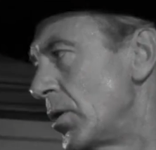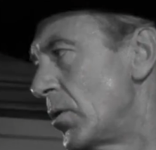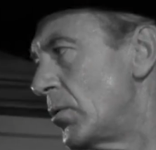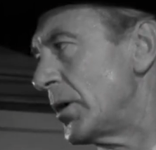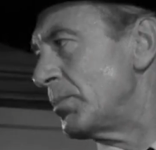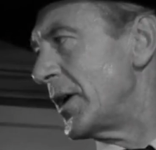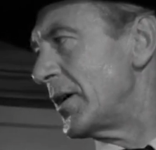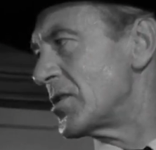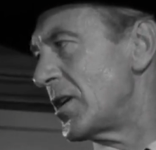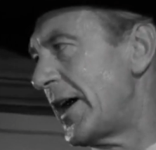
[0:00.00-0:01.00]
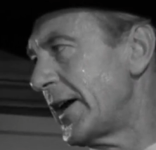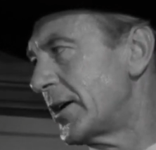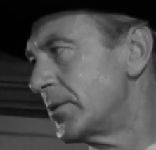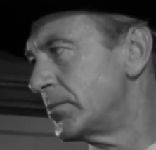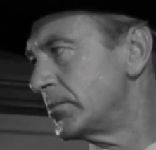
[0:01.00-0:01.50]
if you think about the
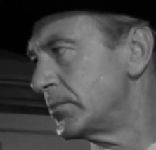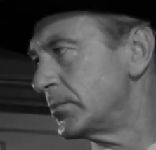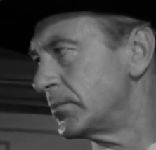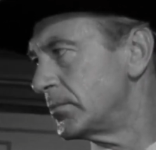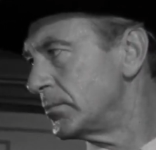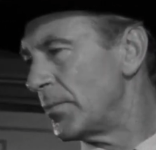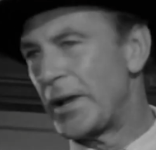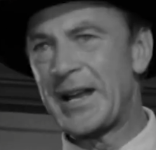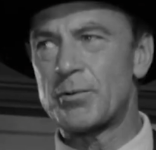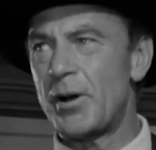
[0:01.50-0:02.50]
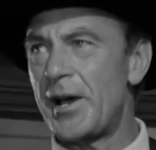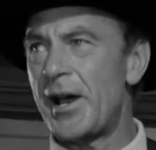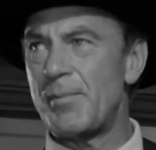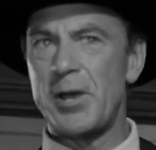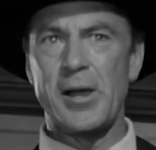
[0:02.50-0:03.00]
cowboy sheriff, that were often